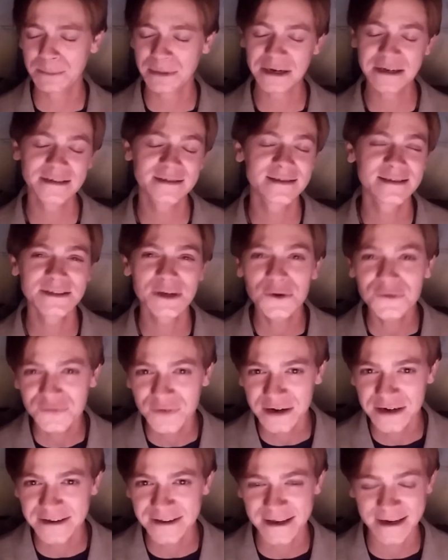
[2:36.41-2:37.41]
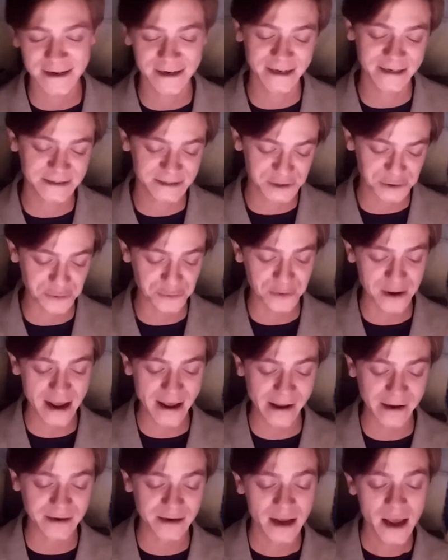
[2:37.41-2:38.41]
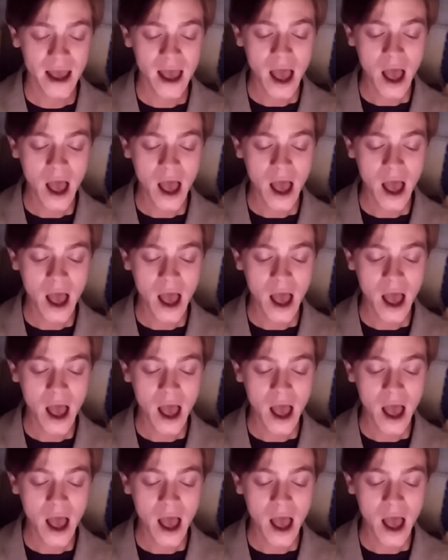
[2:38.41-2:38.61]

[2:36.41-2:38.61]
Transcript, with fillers: but it's so funny that I get to, and